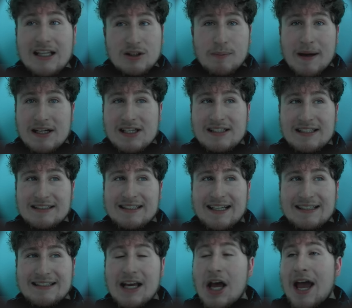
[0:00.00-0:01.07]
especially since he
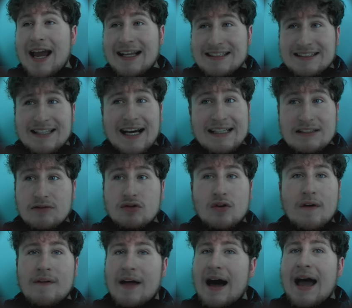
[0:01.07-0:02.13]
has incisive and
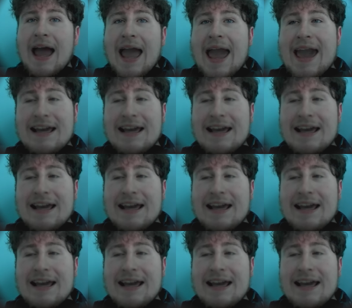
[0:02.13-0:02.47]
stuff like that.